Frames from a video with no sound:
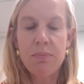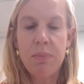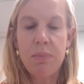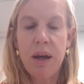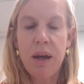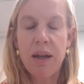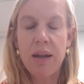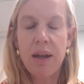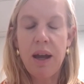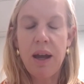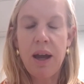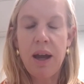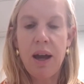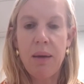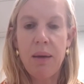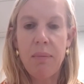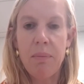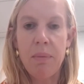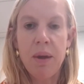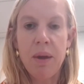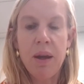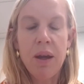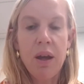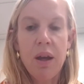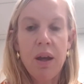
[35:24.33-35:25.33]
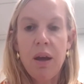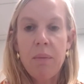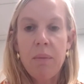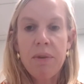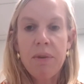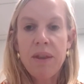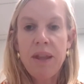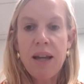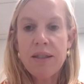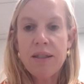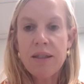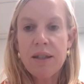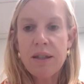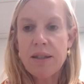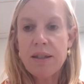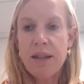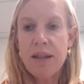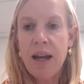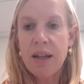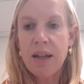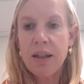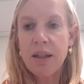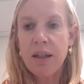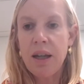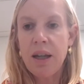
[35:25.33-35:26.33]
But that's
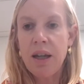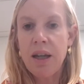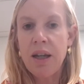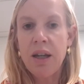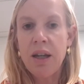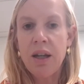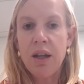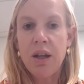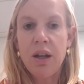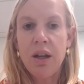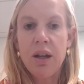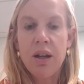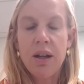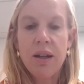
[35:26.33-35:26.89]
exactly